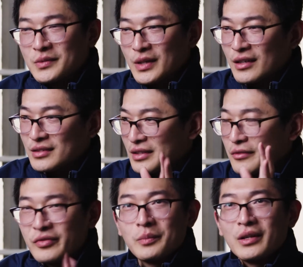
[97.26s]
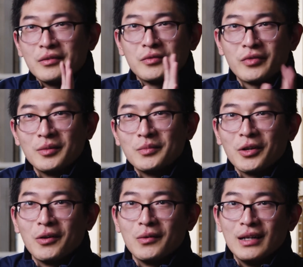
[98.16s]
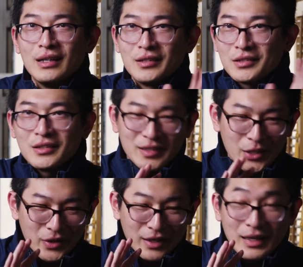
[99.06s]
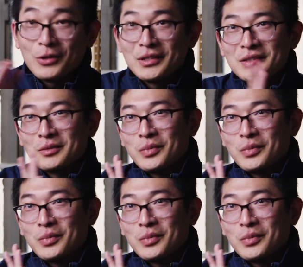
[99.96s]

constantly flipping from, you know, this is the theory and how this is